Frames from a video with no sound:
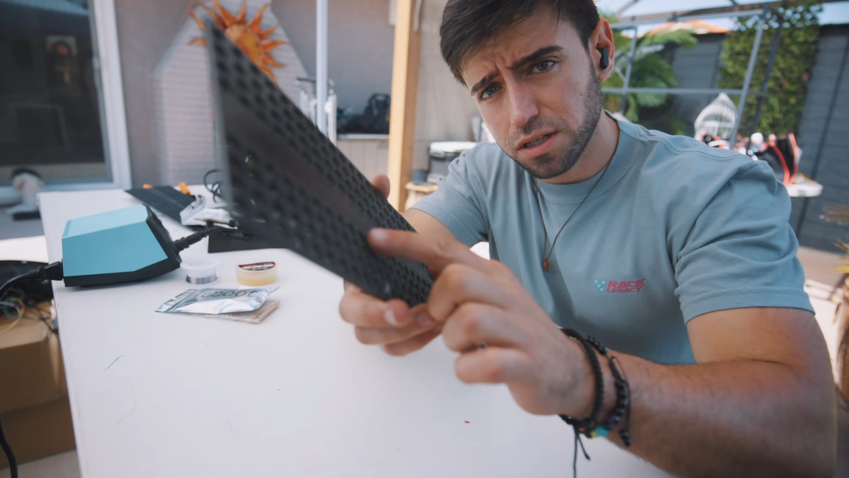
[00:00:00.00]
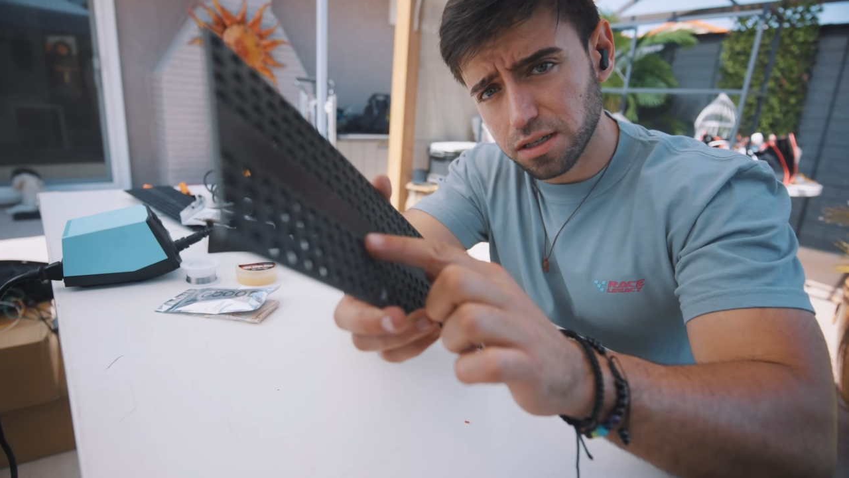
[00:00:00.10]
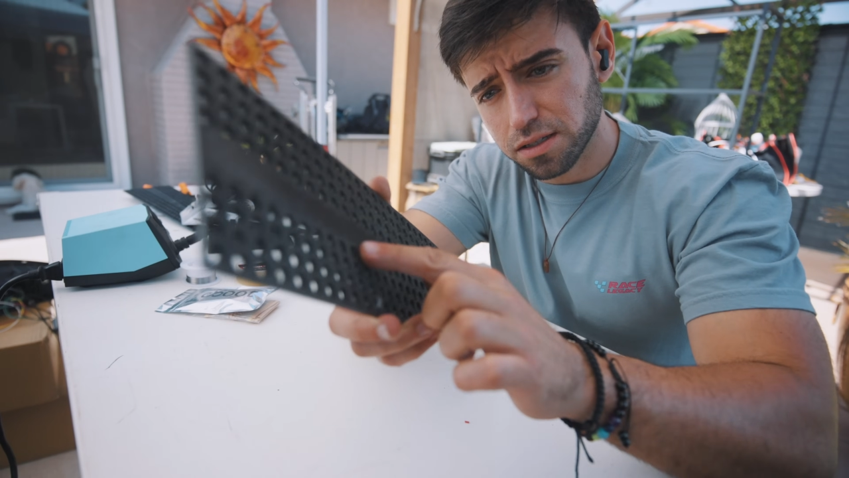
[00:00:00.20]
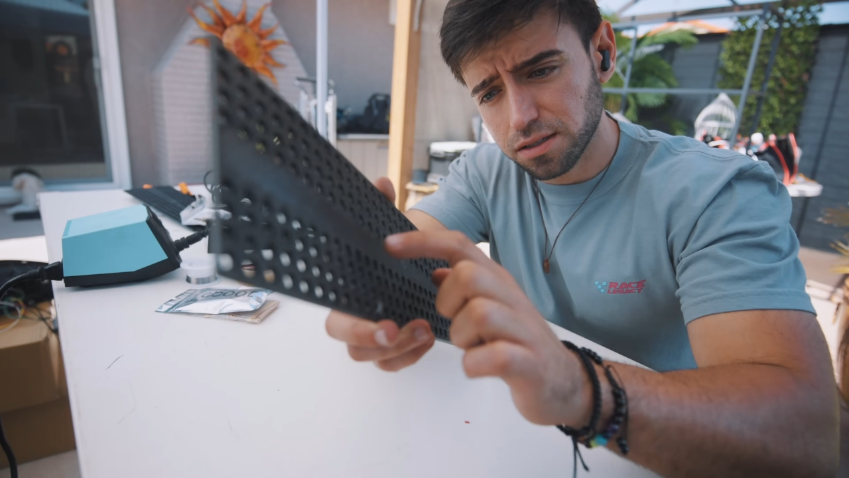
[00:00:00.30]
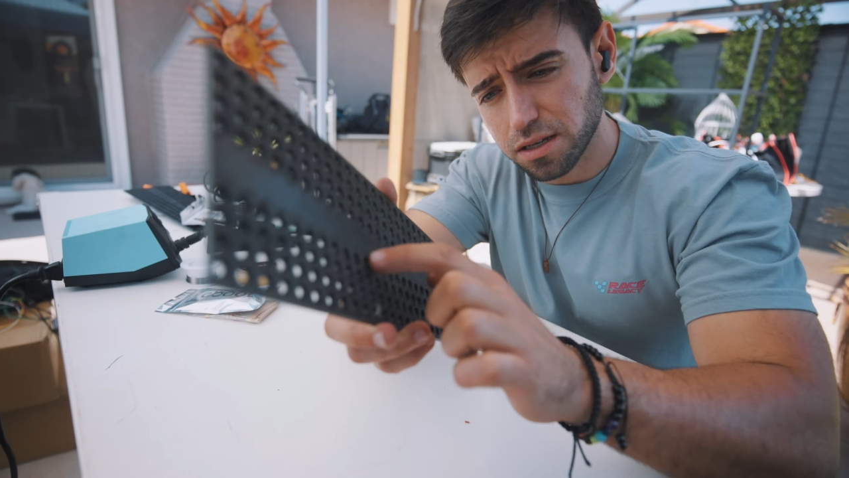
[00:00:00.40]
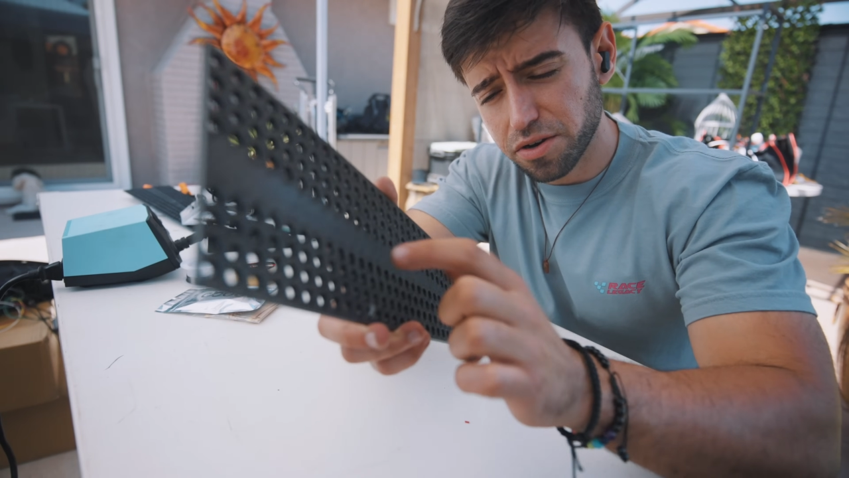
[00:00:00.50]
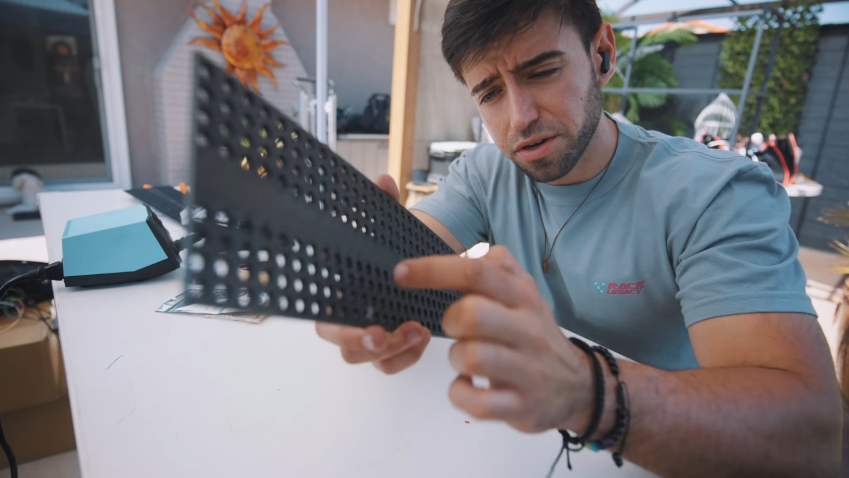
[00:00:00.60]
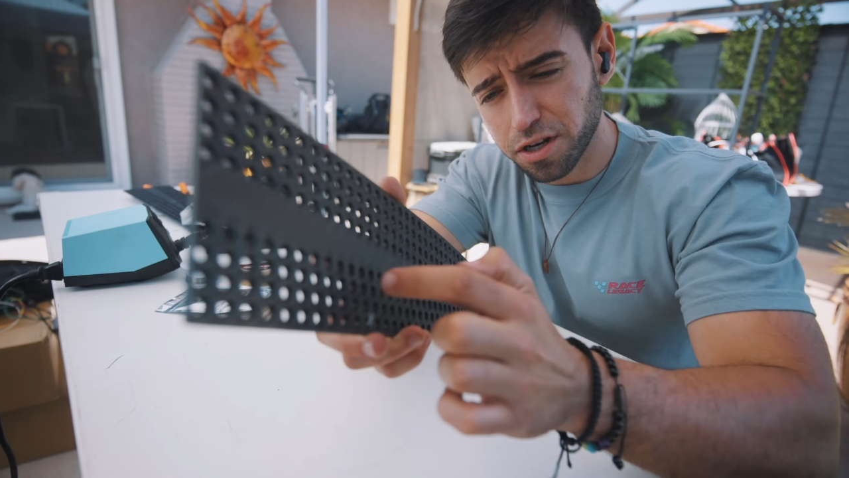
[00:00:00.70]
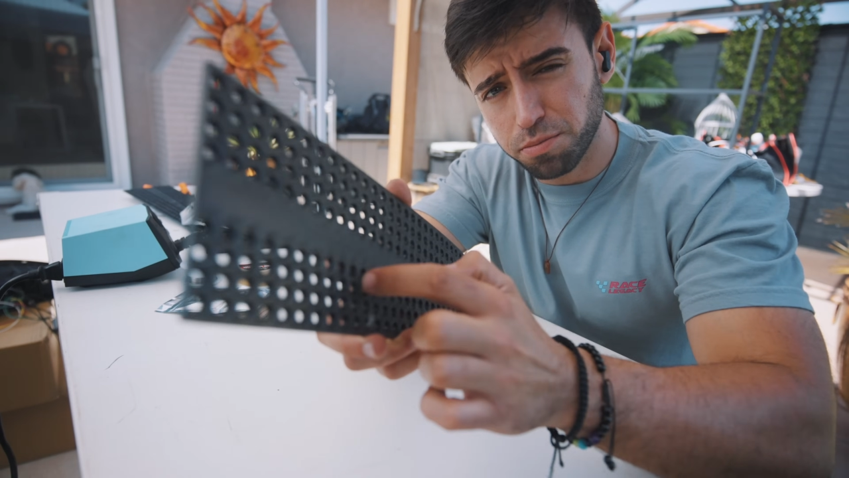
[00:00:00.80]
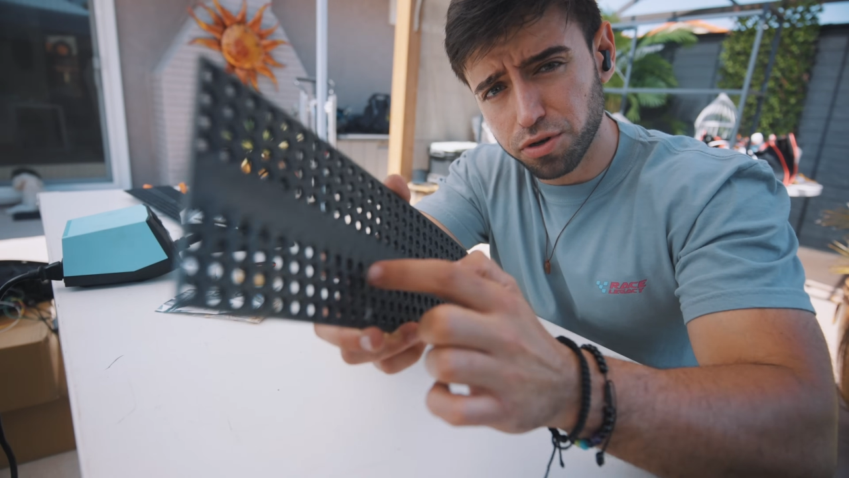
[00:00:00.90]
That's the side you're
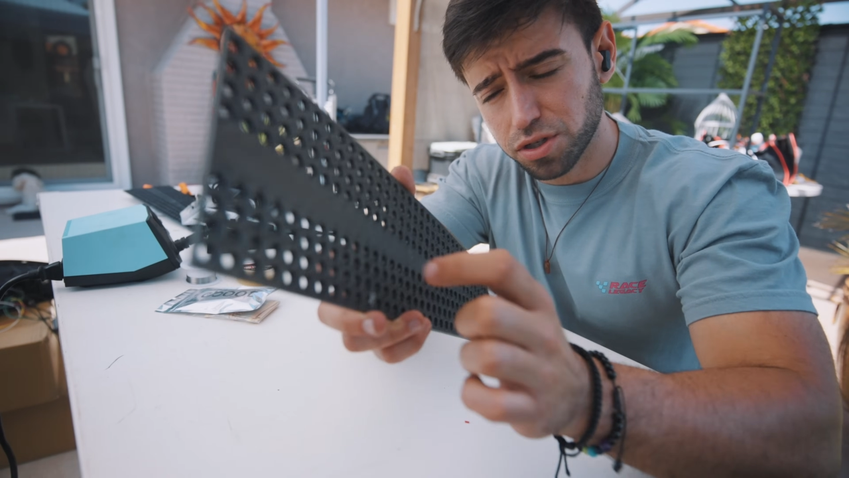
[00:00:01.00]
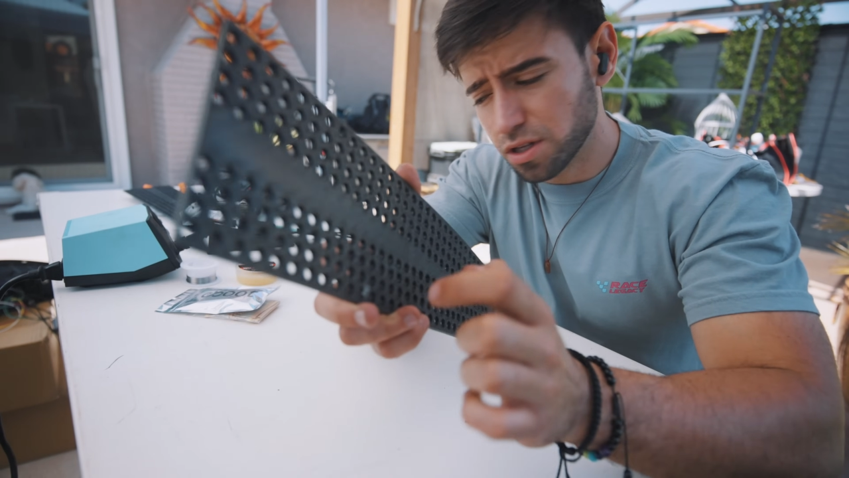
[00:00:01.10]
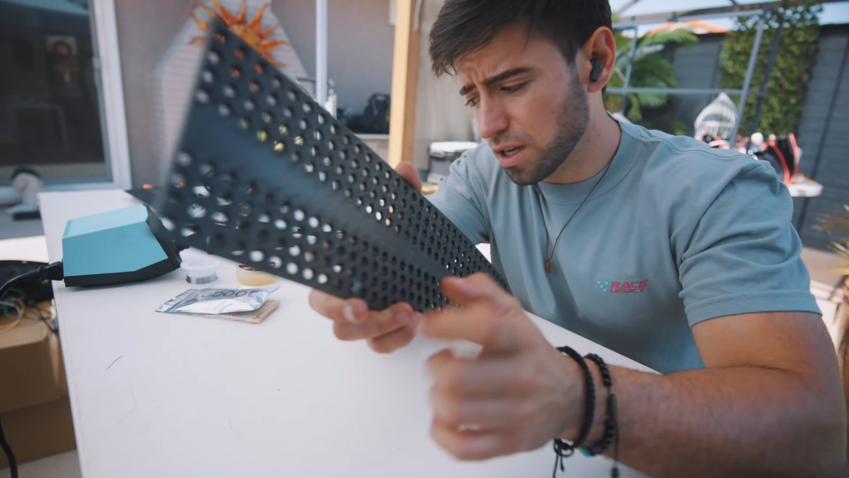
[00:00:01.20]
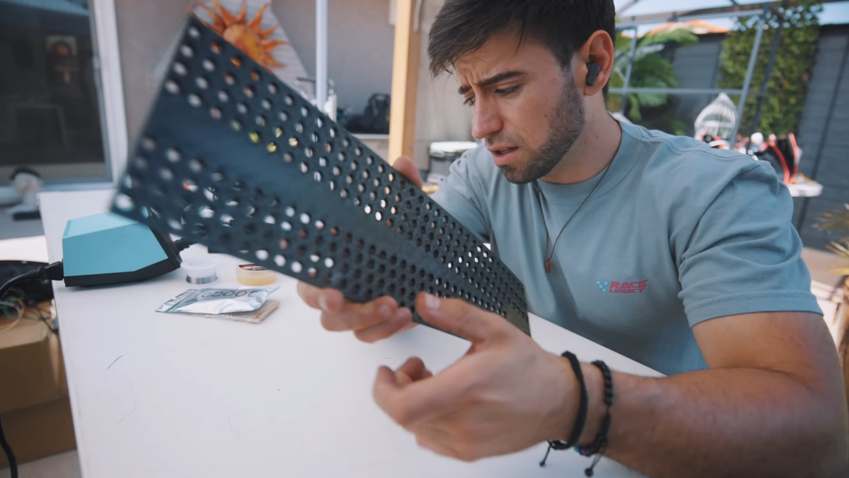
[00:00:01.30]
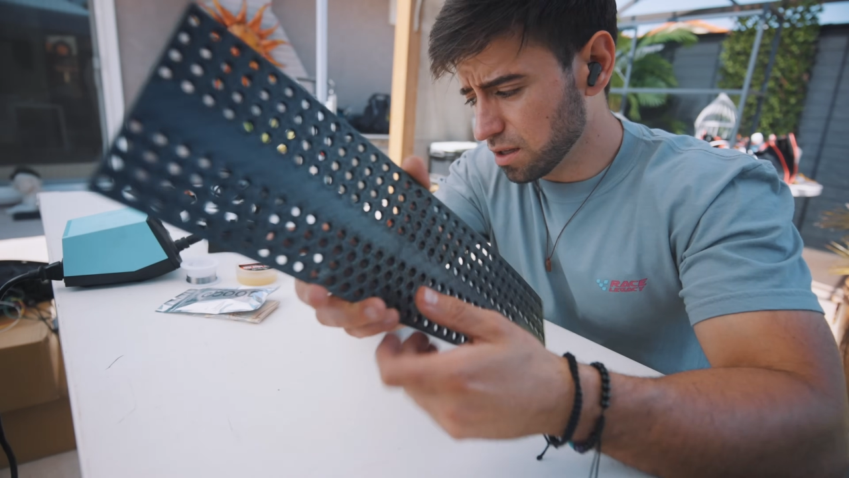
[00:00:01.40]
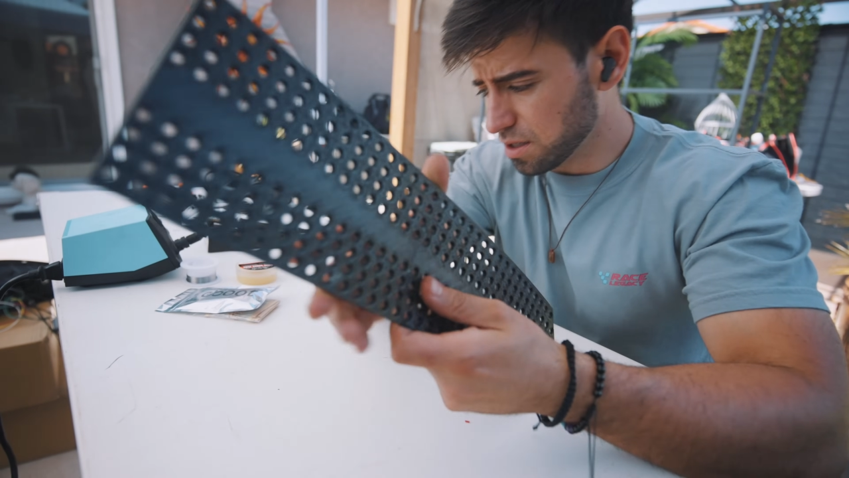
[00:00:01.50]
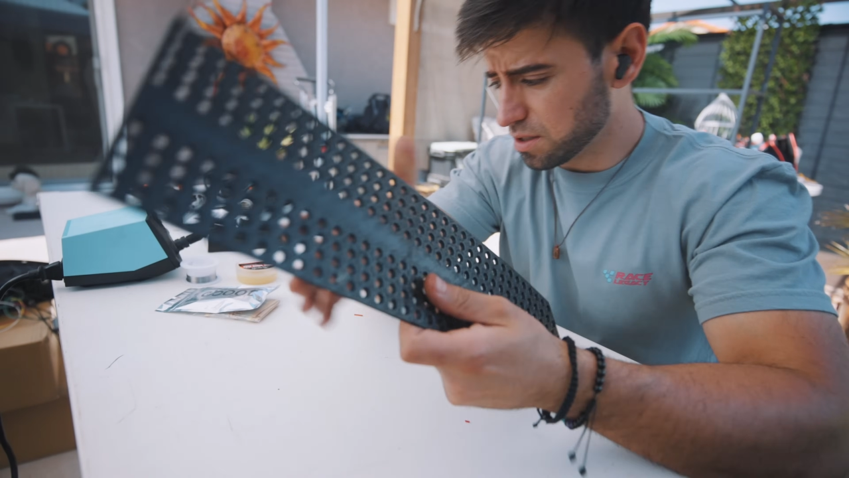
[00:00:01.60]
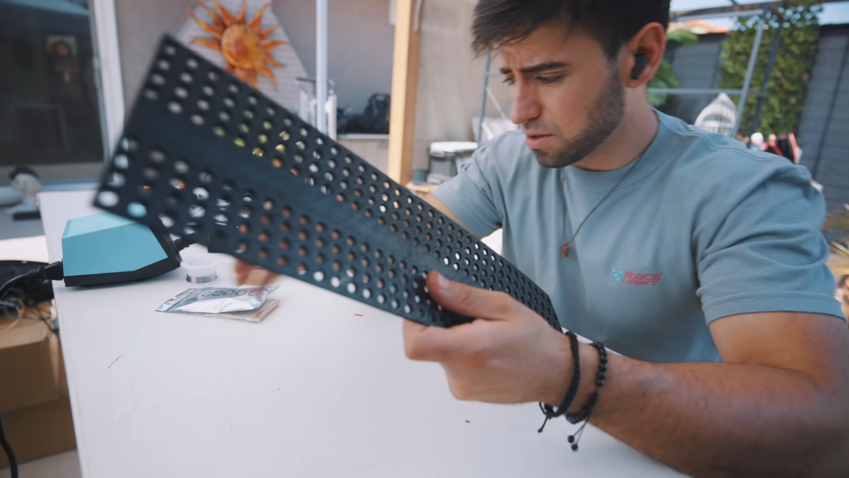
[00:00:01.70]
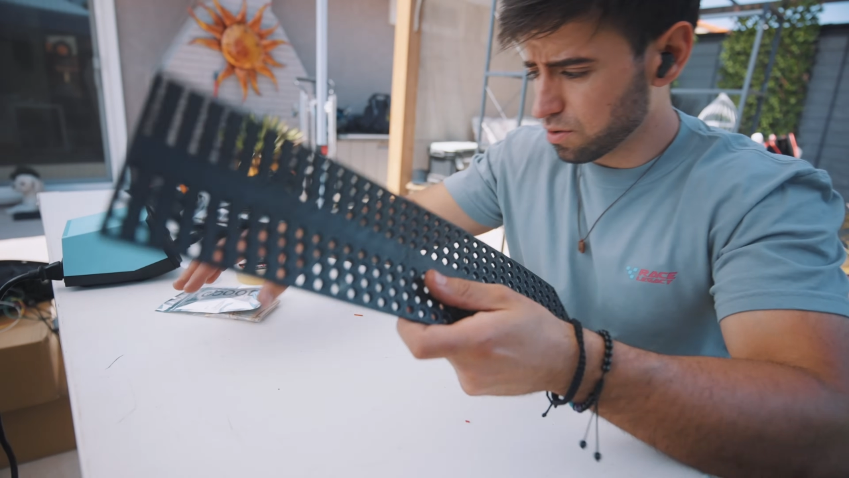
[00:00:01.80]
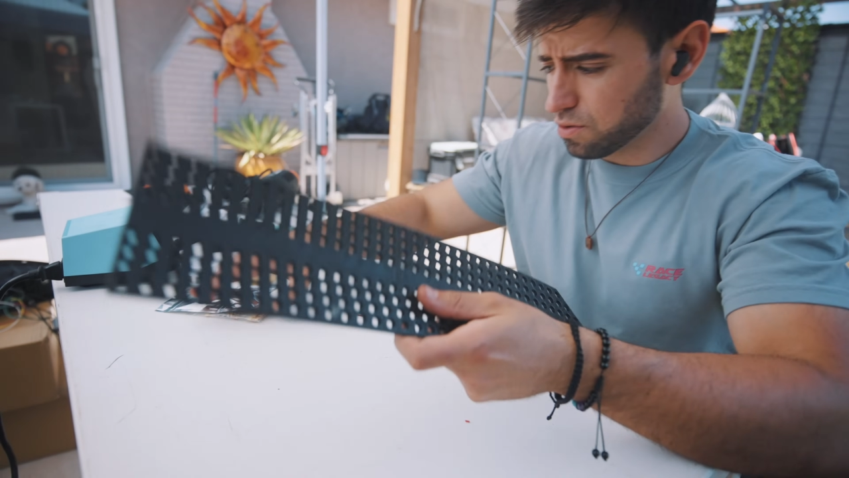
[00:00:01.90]
going to push the
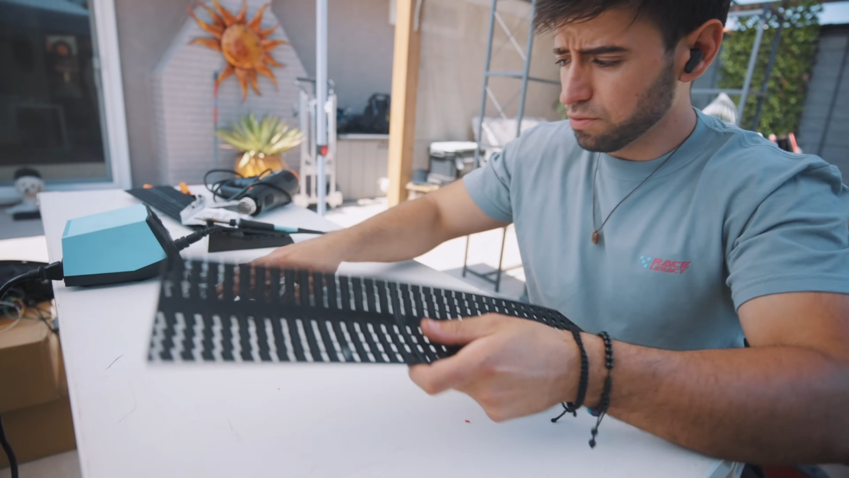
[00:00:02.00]
LEDs through.